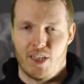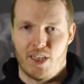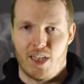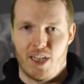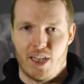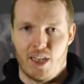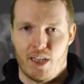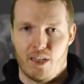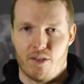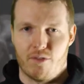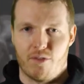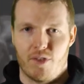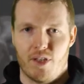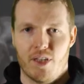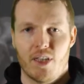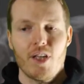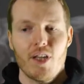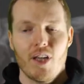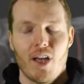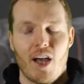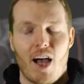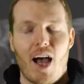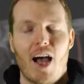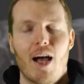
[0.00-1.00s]
deadlifting,
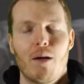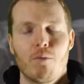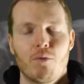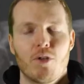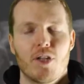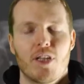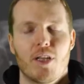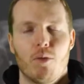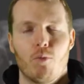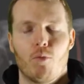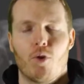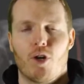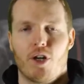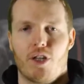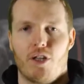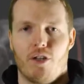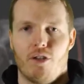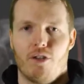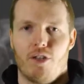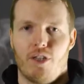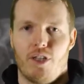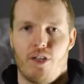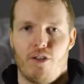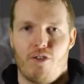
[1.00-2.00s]
I am going to keep working
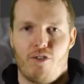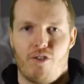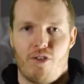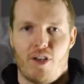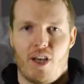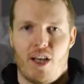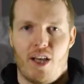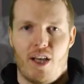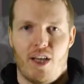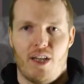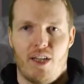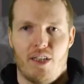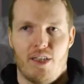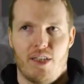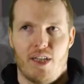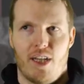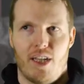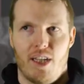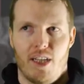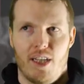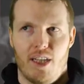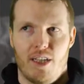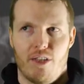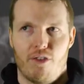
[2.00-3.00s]
on this, and
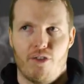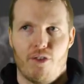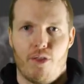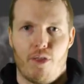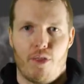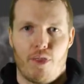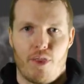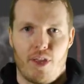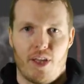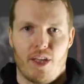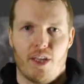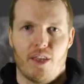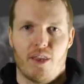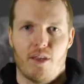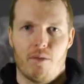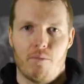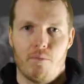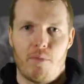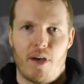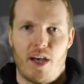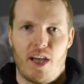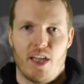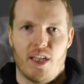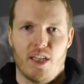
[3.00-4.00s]
I'd like to think that
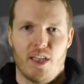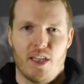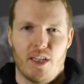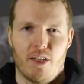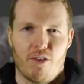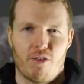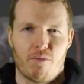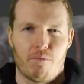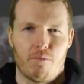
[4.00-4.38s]
by next